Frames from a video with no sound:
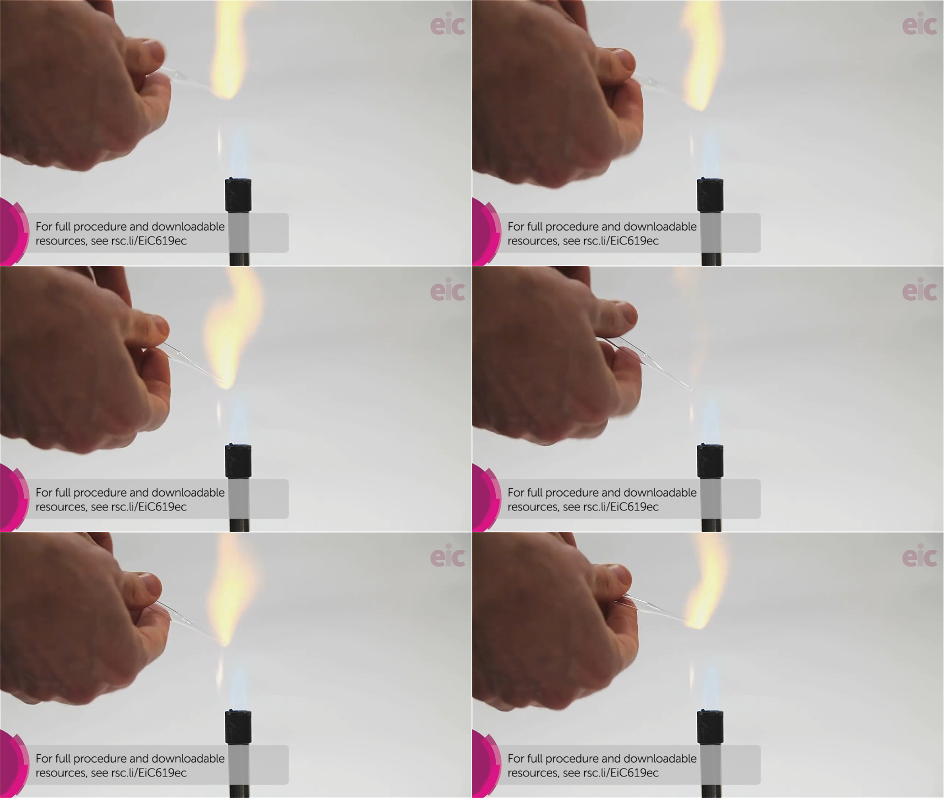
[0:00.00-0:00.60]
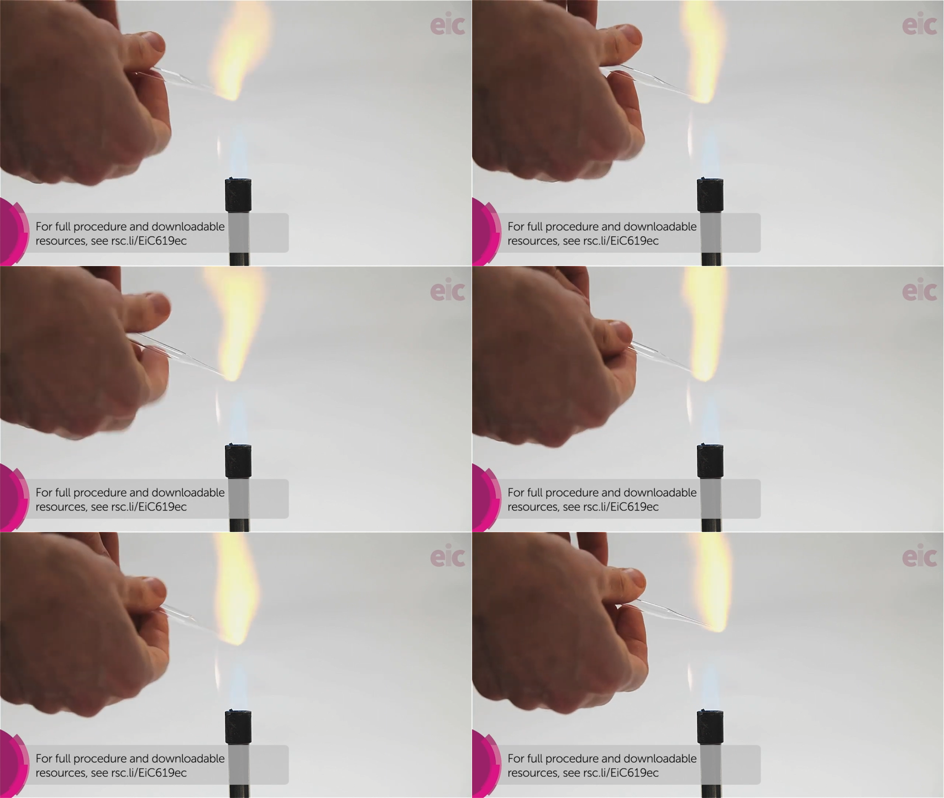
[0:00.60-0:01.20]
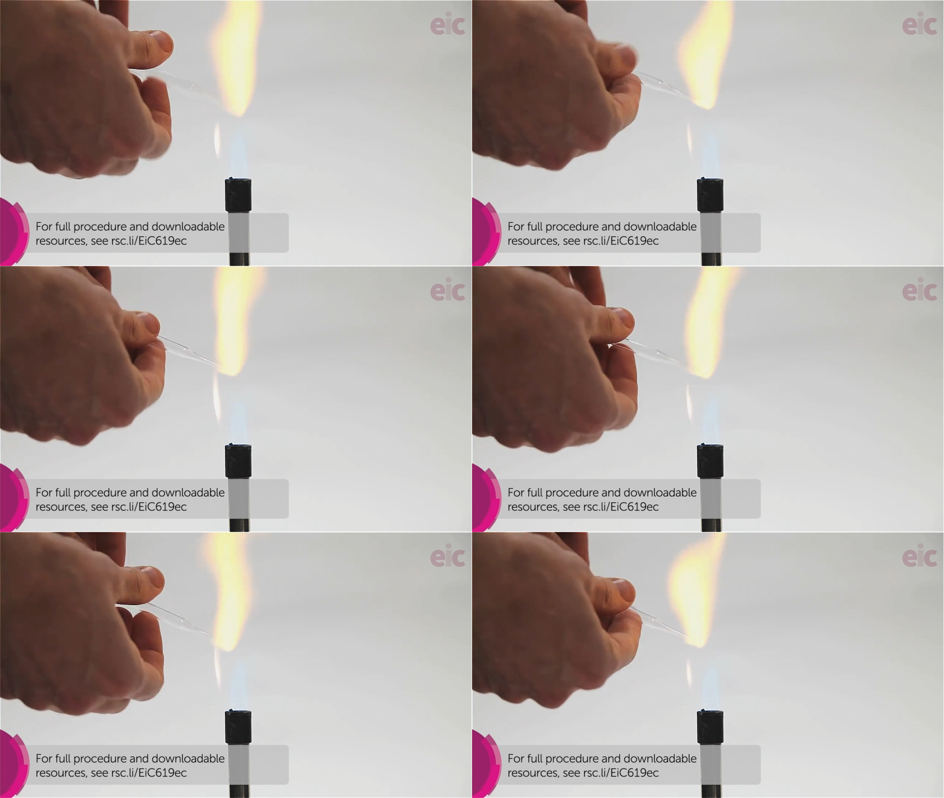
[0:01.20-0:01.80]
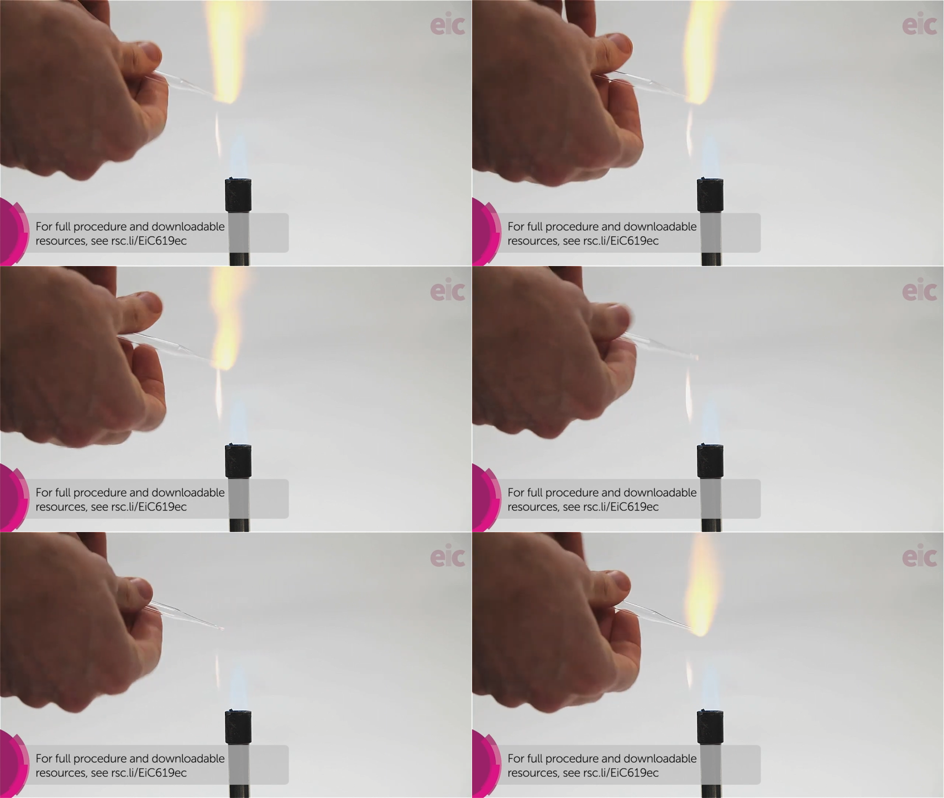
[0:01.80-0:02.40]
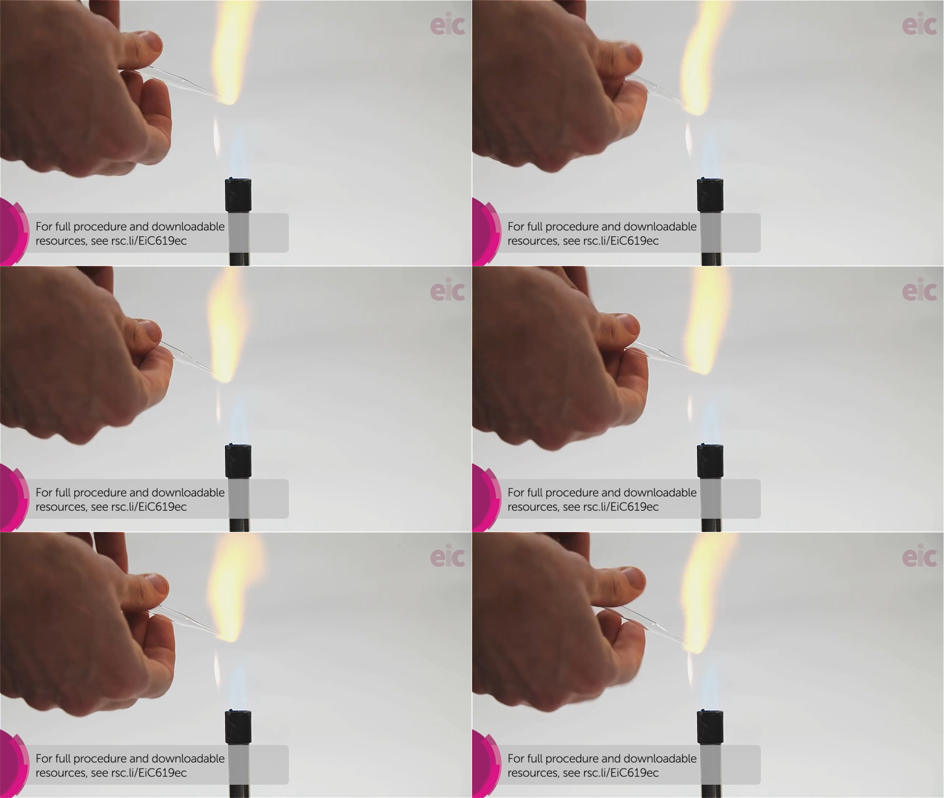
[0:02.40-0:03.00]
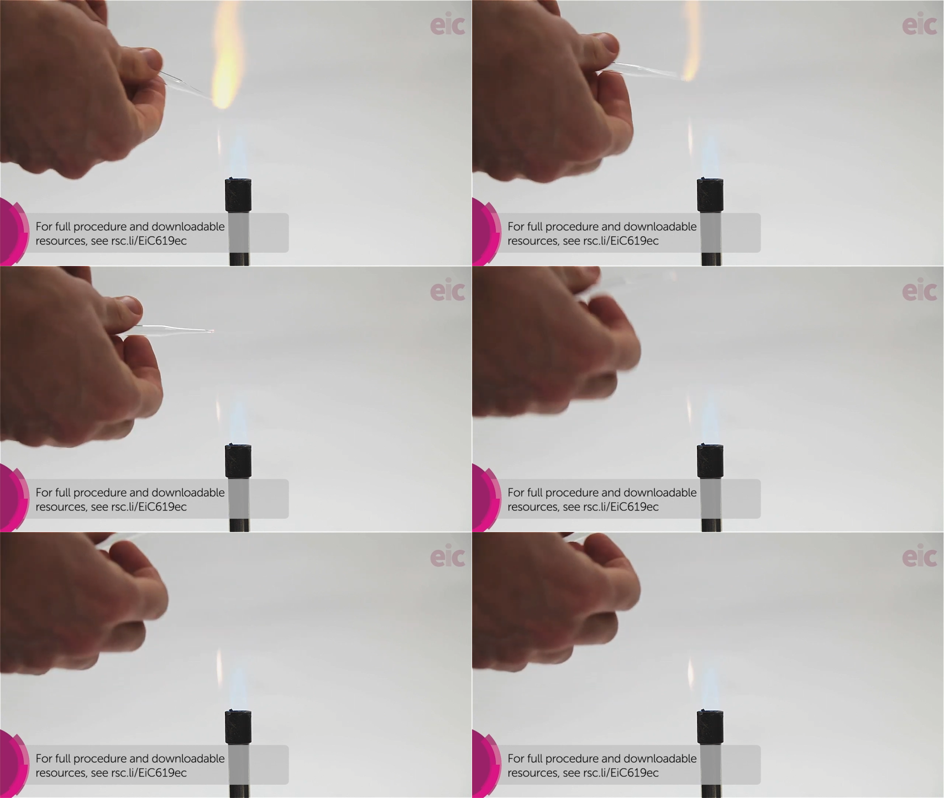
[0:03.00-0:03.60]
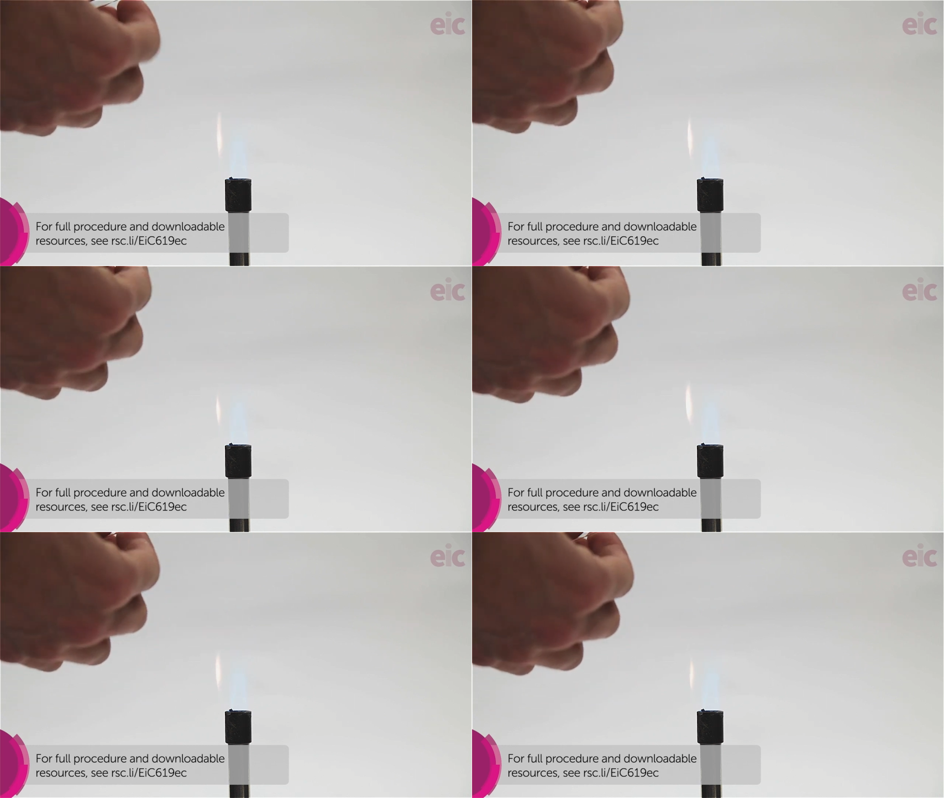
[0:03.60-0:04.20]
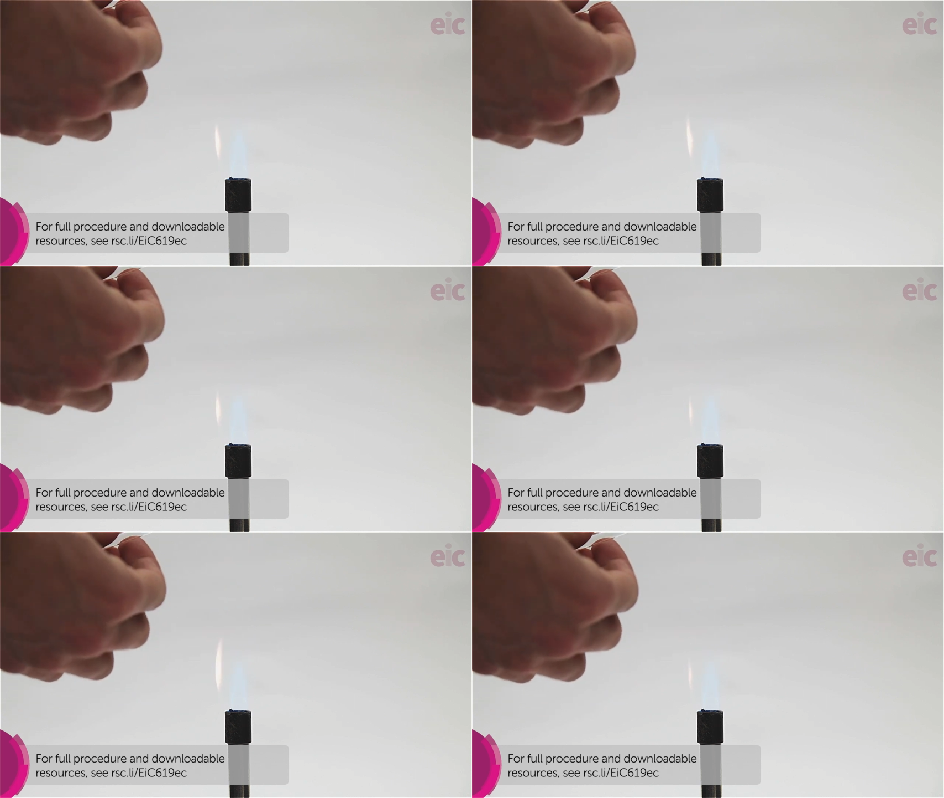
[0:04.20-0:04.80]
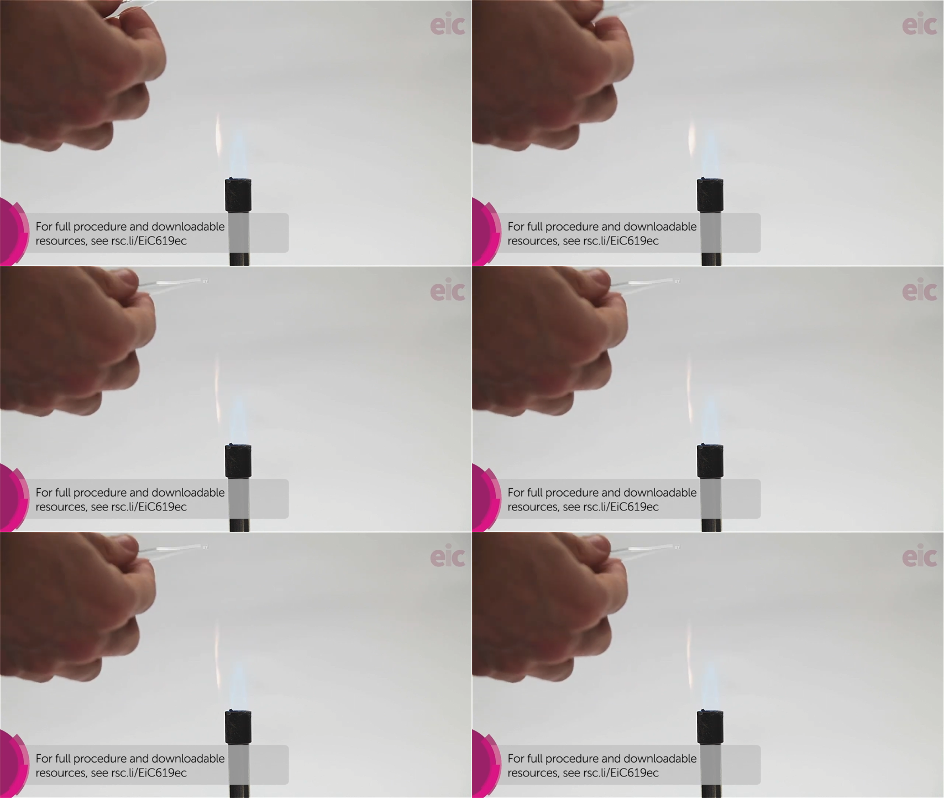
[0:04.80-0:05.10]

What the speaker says: (no speaker visible)